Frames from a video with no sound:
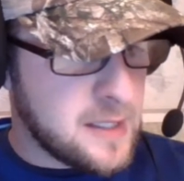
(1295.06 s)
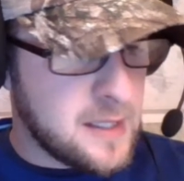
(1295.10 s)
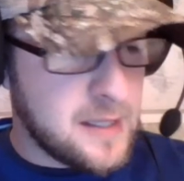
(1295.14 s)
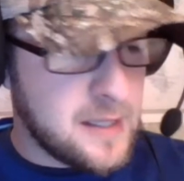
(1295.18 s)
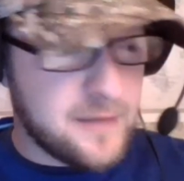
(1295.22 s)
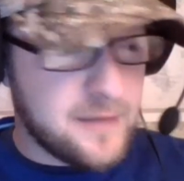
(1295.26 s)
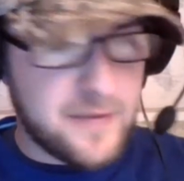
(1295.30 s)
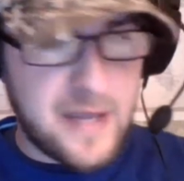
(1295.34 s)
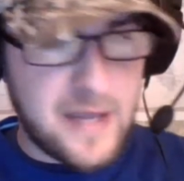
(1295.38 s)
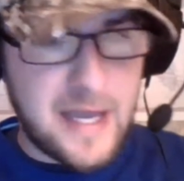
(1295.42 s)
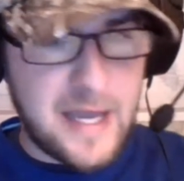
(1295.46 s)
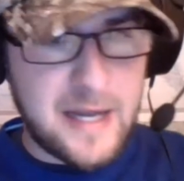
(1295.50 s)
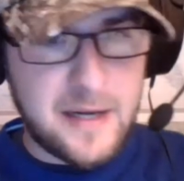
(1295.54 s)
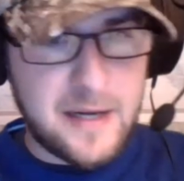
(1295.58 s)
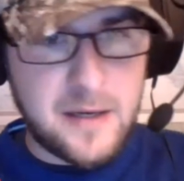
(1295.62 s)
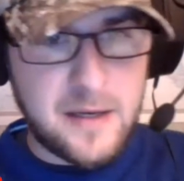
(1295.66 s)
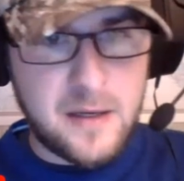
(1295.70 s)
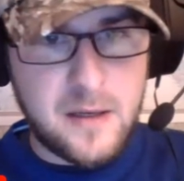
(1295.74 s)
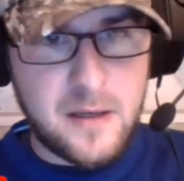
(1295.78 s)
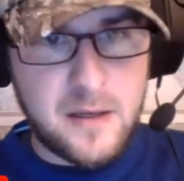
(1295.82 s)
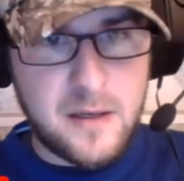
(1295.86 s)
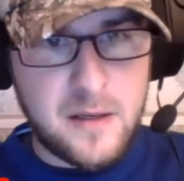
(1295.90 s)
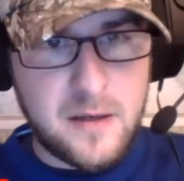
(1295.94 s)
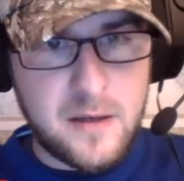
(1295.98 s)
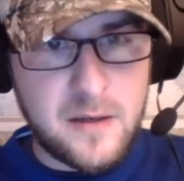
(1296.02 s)
that
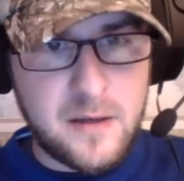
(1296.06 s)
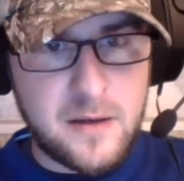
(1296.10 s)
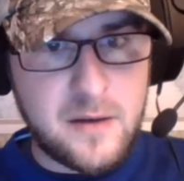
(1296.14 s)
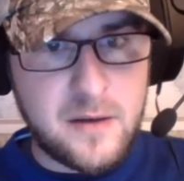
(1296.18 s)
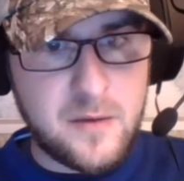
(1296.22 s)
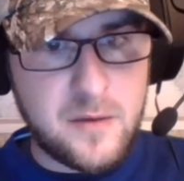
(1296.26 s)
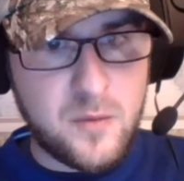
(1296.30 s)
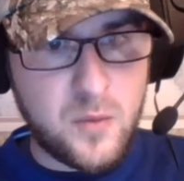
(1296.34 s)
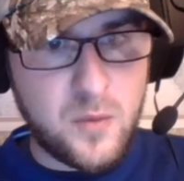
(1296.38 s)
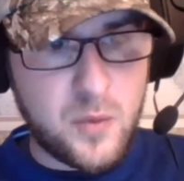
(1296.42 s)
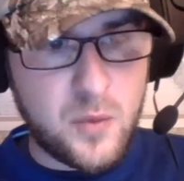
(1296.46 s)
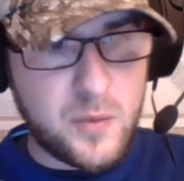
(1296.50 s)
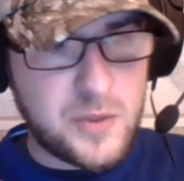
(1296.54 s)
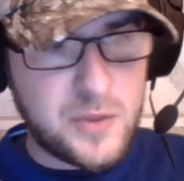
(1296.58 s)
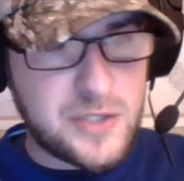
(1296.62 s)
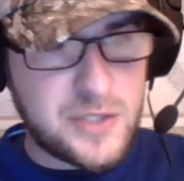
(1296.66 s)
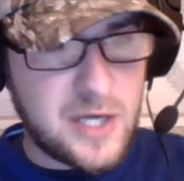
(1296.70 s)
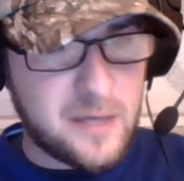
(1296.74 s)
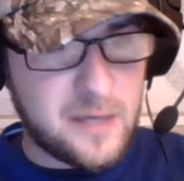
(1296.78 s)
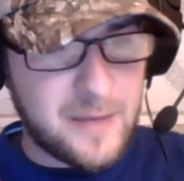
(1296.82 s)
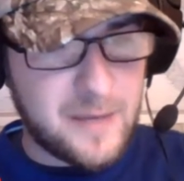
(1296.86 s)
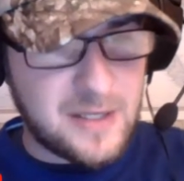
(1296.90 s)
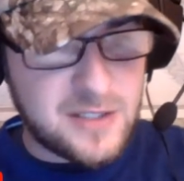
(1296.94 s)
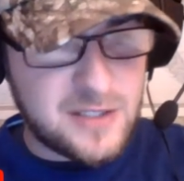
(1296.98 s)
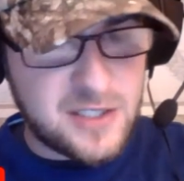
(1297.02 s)
when we're
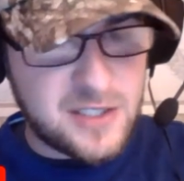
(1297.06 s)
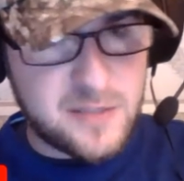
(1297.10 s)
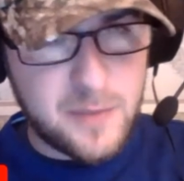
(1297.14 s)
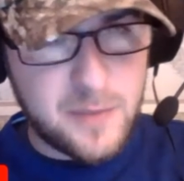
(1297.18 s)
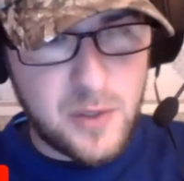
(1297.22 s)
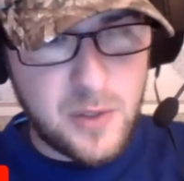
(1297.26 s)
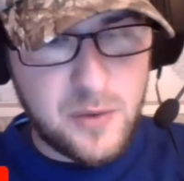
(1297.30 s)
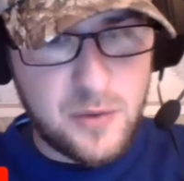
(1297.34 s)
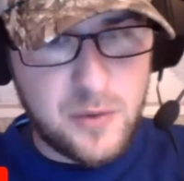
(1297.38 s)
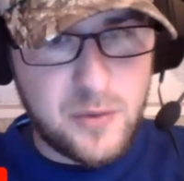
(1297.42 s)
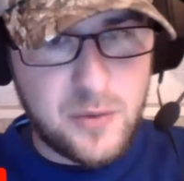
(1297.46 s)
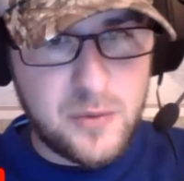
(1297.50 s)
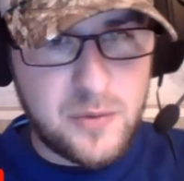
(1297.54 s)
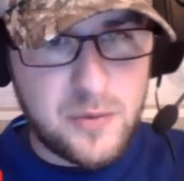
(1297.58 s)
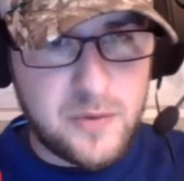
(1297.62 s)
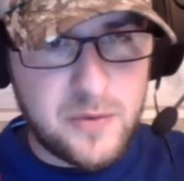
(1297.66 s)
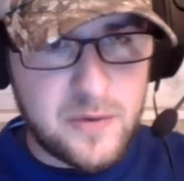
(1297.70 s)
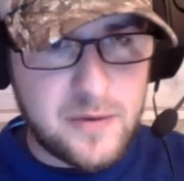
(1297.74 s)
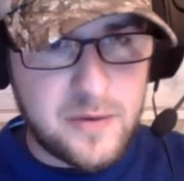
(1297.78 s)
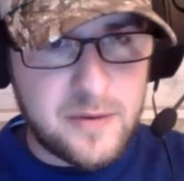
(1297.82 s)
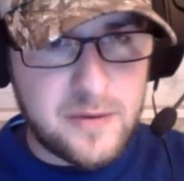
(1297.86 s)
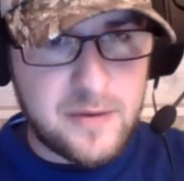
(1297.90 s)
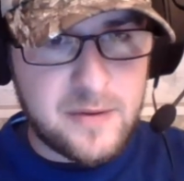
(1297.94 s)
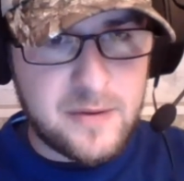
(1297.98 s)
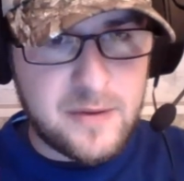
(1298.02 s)
talking about smooth,
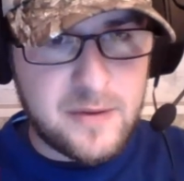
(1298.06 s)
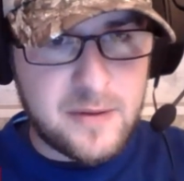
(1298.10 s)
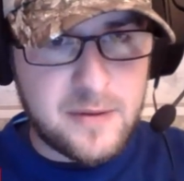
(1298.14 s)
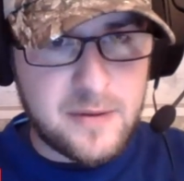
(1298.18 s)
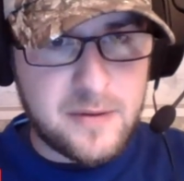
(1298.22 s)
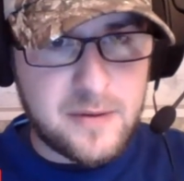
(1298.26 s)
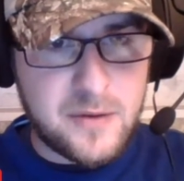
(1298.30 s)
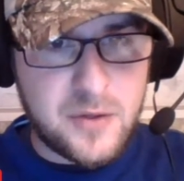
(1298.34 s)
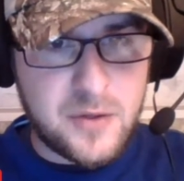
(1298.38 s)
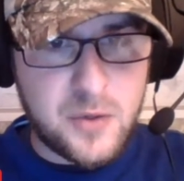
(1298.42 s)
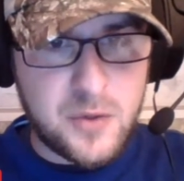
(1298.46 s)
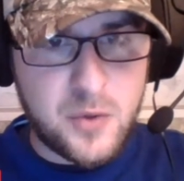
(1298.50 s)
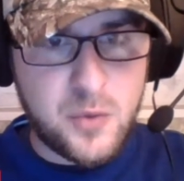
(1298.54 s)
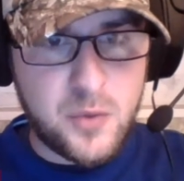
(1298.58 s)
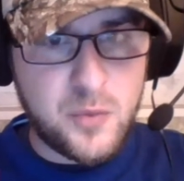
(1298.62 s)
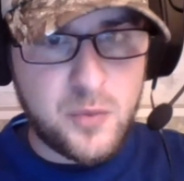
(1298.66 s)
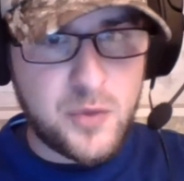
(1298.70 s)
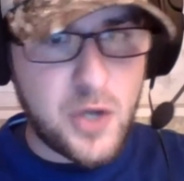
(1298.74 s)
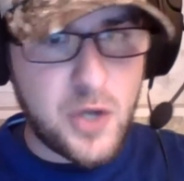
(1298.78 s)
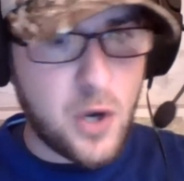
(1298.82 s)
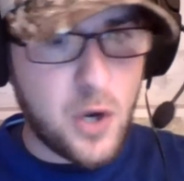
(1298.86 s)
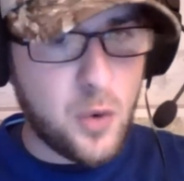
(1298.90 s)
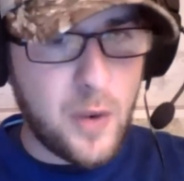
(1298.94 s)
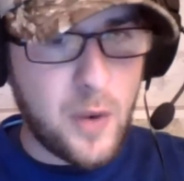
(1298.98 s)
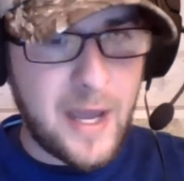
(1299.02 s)
you
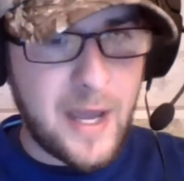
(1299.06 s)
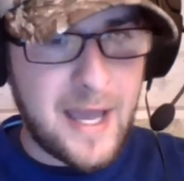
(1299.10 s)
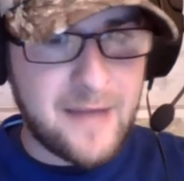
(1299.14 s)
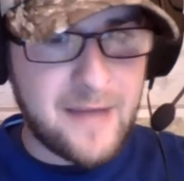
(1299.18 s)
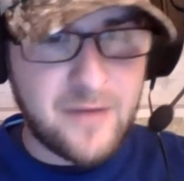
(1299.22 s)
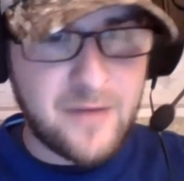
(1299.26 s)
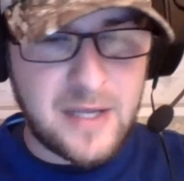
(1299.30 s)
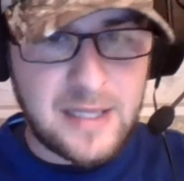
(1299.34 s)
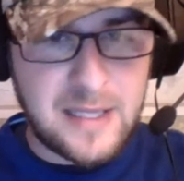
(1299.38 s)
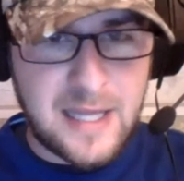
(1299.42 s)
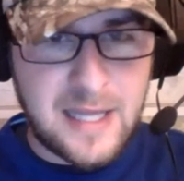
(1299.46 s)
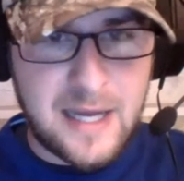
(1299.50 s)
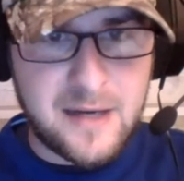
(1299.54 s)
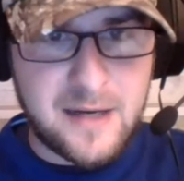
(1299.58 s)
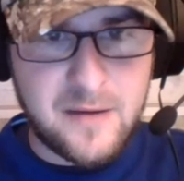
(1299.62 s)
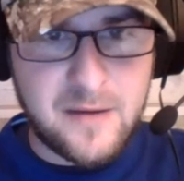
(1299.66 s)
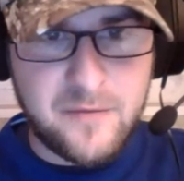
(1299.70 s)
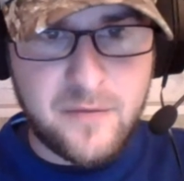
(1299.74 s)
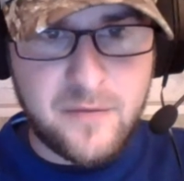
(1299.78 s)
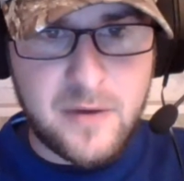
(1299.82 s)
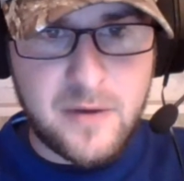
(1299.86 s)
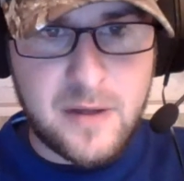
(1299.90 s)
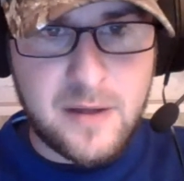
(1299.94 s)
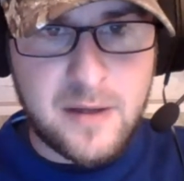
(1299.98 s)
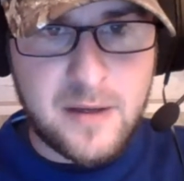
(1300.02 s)
don't have a lot of
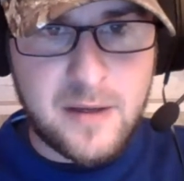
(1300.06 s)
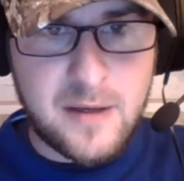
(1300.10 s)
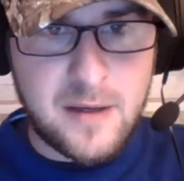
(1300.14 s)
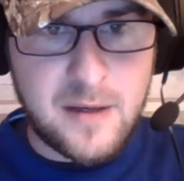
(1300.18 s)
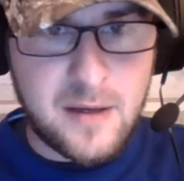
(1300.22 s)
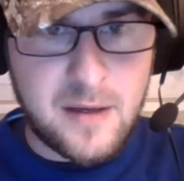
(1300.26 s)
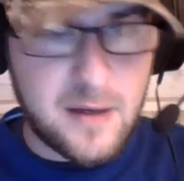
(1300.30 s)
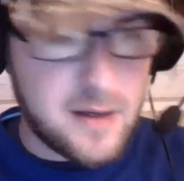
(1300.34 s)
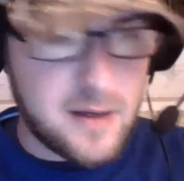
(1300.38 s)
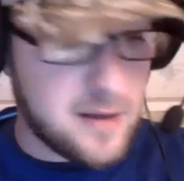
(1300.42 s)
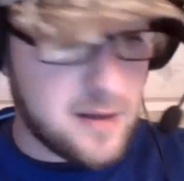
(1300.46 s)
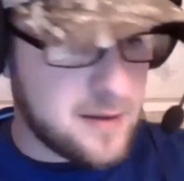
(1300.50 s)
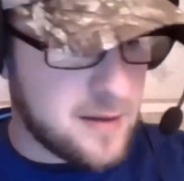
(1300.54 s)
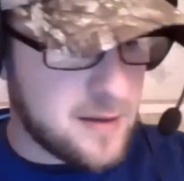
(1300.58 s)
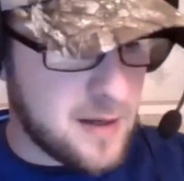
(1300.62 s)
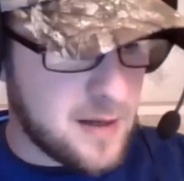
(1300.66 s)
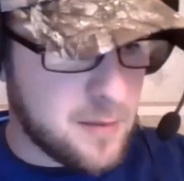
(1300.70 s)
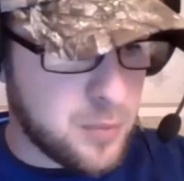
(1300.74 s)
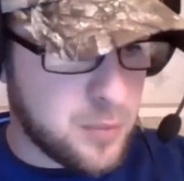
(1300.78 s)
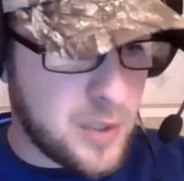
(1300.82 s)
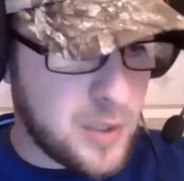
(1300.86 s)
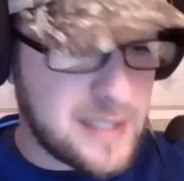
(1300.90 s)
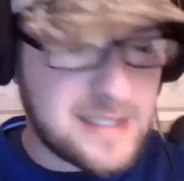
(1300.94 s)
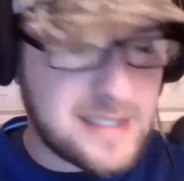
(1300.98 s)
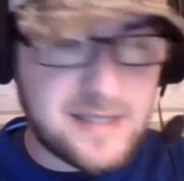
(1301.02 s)

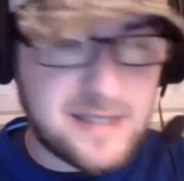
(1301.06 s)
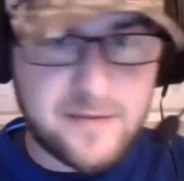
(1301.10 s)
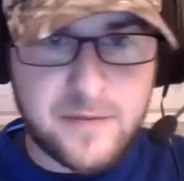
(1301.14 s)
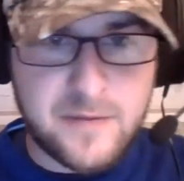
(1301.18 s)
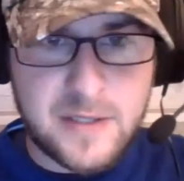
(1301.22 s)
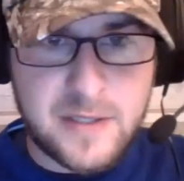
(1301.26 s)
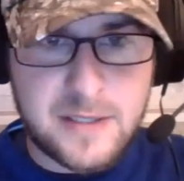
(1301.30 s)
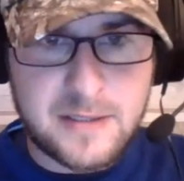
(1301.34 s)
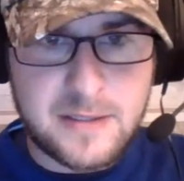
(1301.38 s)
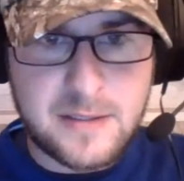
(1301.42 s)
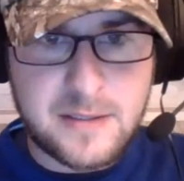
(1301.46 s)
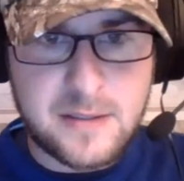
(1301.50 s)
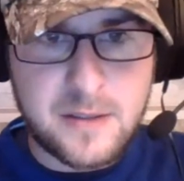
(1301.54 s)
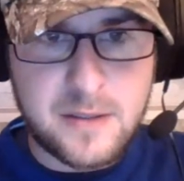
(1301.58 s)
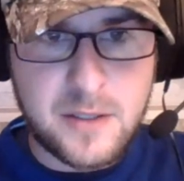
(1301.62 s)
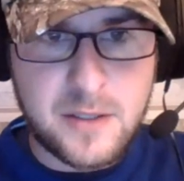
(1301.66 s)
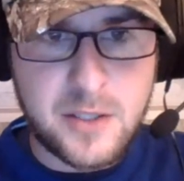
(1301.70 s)
abrasiveness.